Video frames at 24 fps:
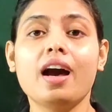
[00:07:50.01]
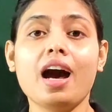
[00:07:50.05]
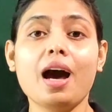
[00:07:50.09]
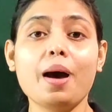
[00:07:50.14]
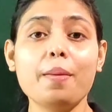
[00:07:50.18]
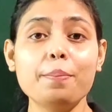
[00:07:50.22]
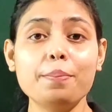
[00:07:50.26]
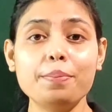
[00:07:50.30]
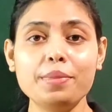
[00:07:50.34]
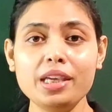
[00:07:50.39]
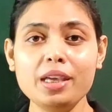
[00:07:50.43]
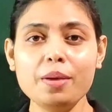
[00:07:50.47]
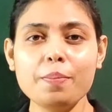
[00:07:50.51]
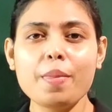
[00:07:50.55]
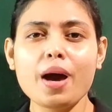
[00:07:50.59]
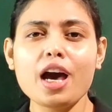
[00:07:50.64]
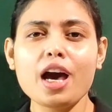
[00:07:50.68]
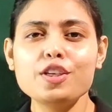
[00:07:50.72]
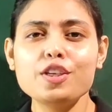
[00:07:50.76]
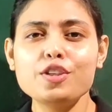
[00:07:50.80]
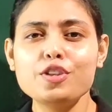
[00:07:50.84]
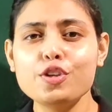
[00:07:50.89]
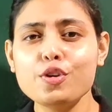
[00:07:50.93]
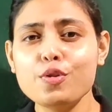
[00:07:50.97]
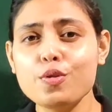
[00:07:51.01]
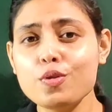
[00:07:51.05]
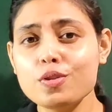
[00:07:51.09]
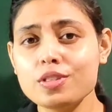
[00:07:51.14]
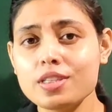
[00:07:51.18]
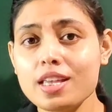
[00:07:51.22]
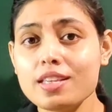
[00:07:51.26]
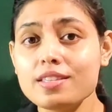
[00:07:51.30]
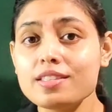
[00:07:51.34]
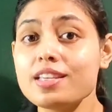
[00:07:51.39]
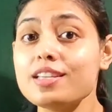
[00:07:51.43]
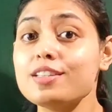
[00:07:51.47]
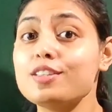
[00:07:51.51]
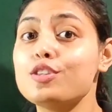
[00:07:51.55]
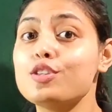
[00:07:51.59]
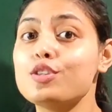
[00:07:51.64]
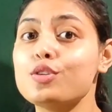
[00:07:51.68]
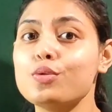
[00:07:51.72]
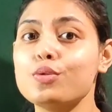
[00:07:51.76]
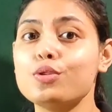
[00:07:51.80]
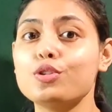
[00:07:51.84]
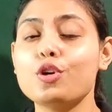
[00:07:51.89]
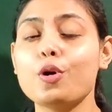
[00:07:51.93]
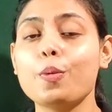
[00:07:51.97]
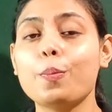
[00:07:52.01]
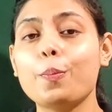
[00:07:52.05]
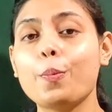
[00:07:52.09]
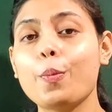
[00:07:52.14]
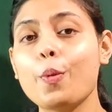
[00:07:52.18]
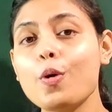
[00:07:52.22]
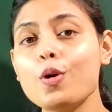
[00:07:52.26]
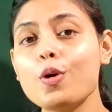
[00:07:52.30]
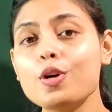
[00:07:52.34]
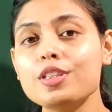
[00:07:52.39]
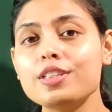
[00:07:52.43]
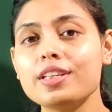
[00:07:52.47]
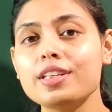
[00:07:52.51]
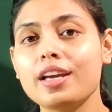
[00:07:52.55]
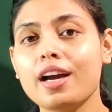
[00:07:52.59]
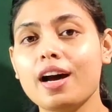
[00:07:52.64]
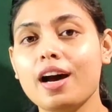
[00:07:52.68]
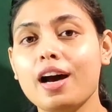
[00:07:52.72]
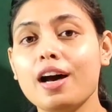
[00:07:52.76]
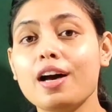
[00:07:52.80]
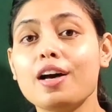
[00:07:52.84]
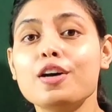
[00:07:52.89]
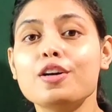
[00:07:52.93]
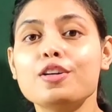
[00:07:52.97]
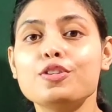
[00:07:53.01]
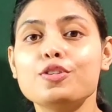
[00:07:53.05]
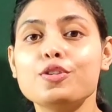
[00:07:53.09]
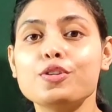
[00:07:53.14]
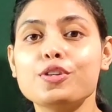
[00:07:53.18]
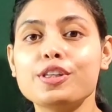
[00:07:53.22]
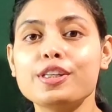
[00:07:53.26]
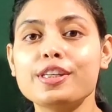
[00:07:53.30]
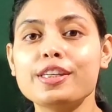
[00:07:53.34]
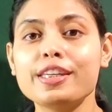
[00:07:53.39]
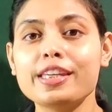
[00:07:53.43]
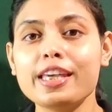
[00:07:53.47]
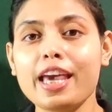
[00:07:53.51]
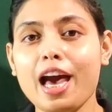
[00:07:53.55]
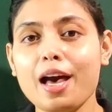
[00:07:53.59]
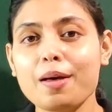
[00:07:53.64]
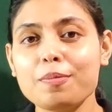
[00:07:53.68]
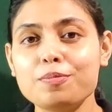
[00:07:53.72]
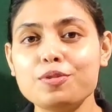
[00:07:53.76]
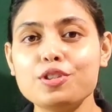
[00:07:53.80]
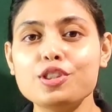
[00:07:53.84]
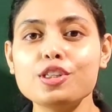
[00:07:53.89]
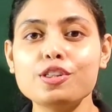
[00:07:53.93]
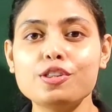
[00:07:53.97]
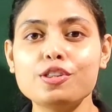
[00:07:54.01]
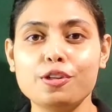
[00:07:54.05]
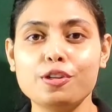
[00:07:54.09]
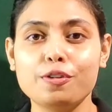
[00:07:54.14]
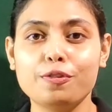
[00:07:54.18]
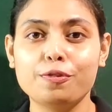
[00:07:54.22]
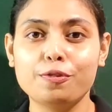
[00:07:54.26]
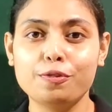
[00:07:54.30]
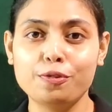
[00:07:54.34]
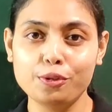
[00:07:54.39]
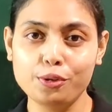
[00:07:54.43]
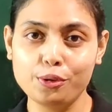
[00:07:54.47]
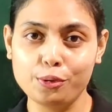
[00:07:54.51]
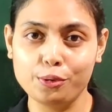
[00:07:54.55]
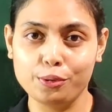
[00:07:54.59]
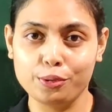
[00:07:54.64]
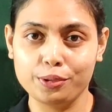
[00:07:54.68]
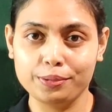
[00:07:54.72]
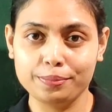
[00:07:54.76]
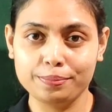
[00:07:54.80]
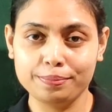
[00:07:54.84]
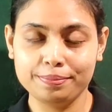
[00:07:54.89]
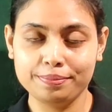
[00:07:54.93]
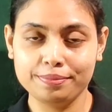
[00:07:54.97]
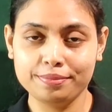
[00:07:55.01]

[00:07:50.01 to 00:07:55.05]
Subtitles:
Amoeba uses its pseudopodia to capture the food,